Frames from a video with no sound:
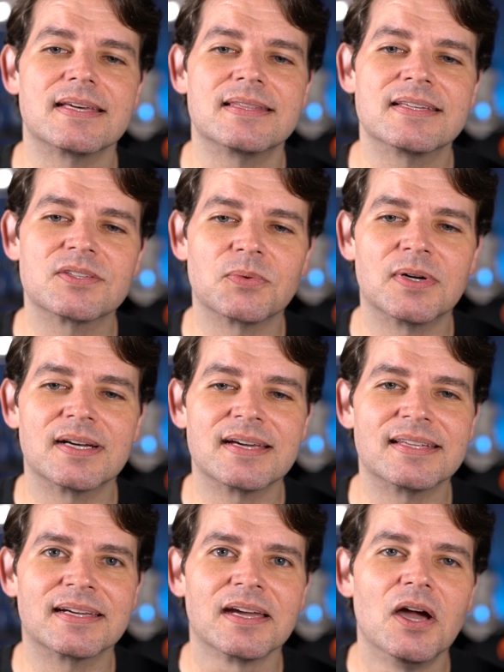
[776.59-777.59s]
And this one, I
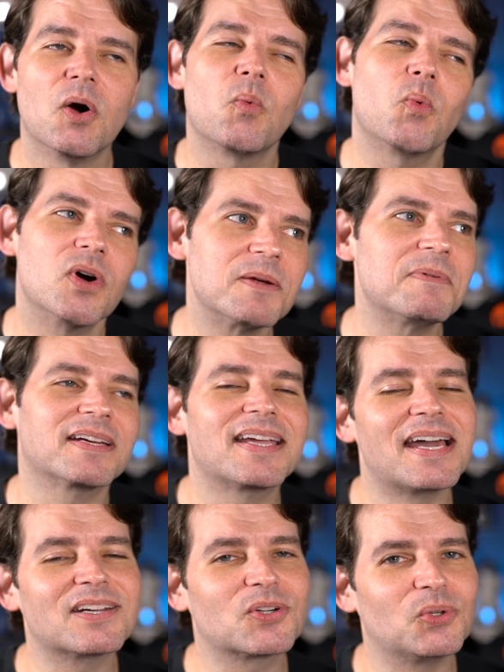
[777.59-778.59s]
think, would have been
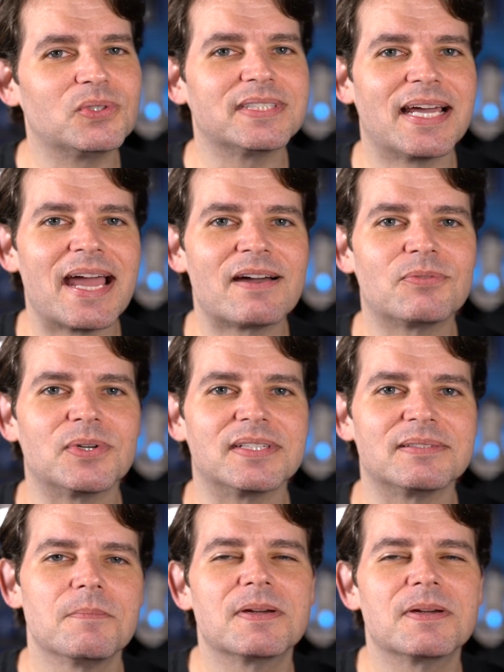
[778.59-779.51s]
kind of cool to have one.